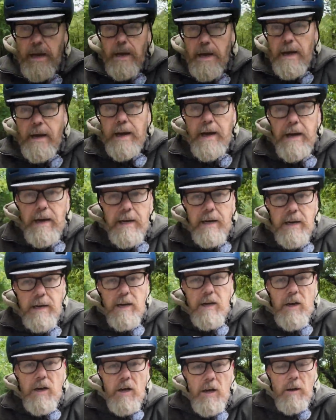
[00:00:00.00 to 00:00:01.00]

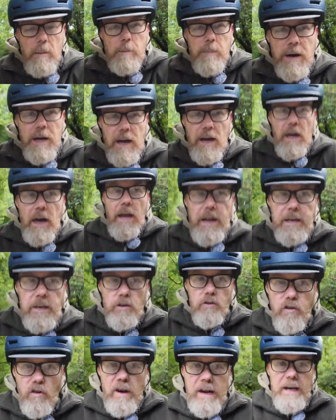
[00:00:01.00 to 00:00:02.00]
But I'm going
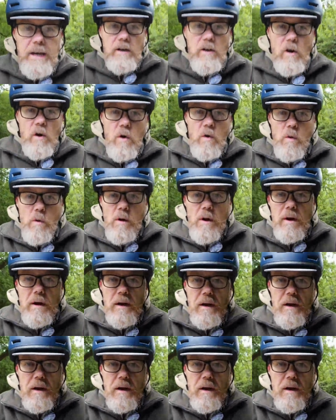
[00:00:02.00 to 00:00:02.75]
to try and go.